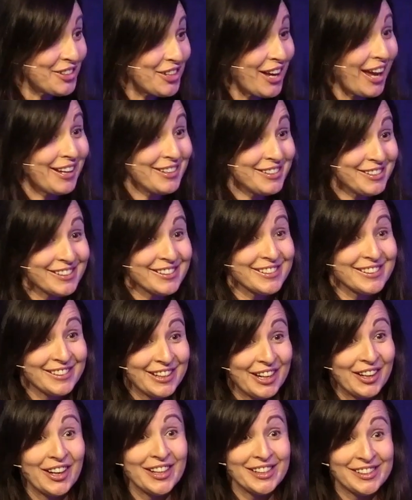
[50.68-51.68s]
changes.
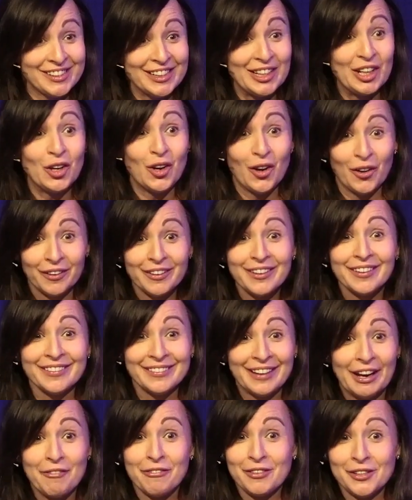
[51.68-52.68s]
Can I see a nod
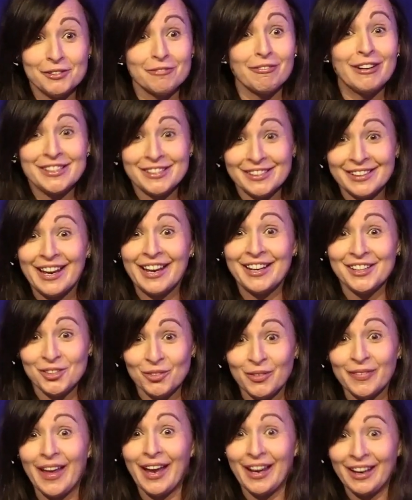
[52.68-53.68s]
if this resonates
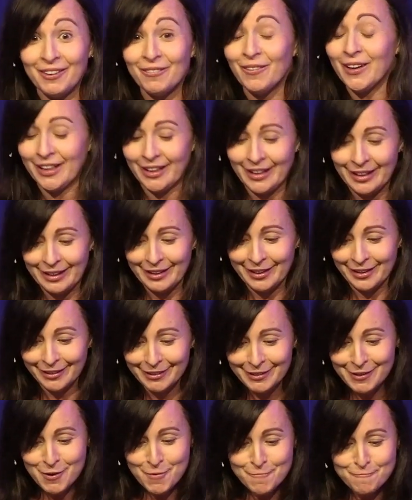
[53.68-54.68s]
with anyone here?
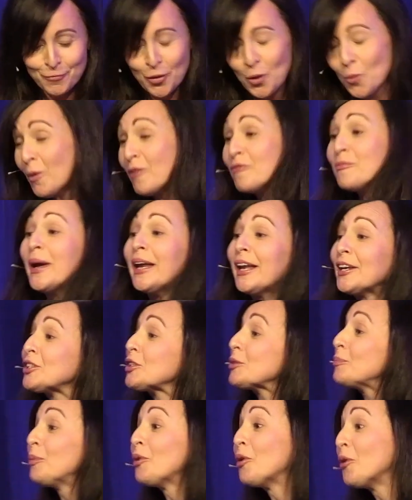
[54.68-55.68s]
We've been
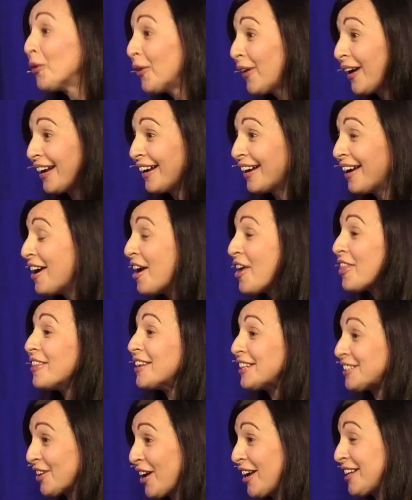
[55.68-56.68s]
exploring
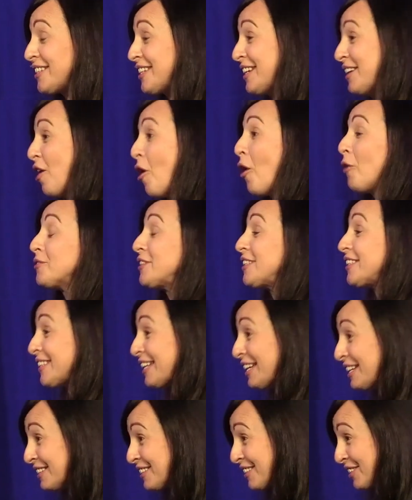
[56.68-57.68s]
this idea of
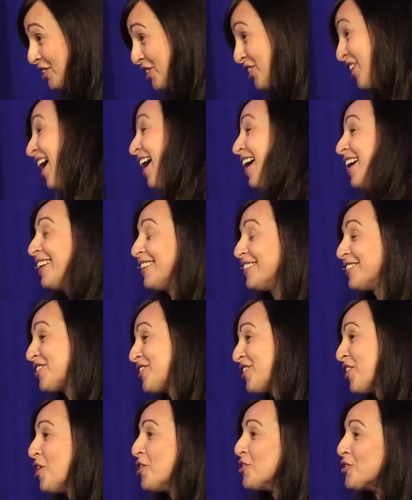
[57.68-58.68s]
season change
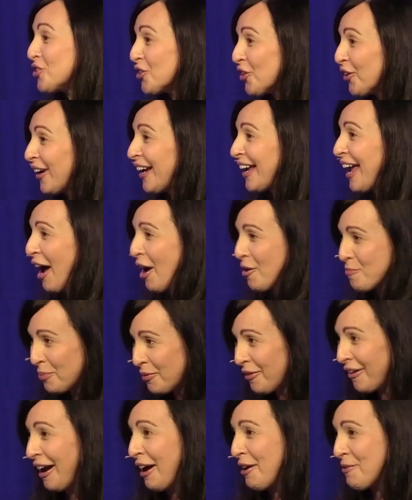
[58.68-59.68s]
during our
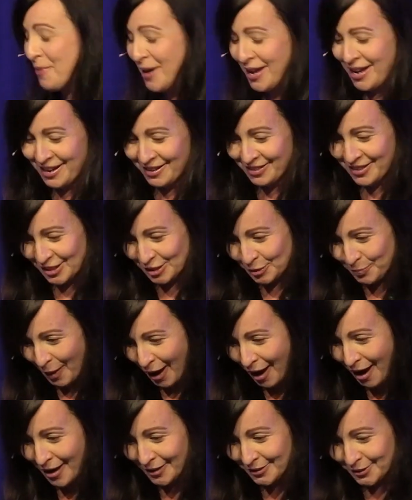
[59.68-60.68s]
prayer week this
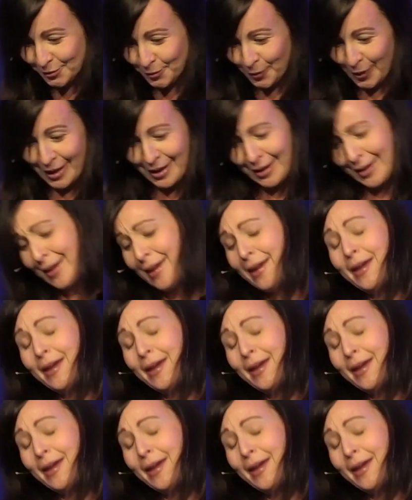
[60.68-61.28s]
past week.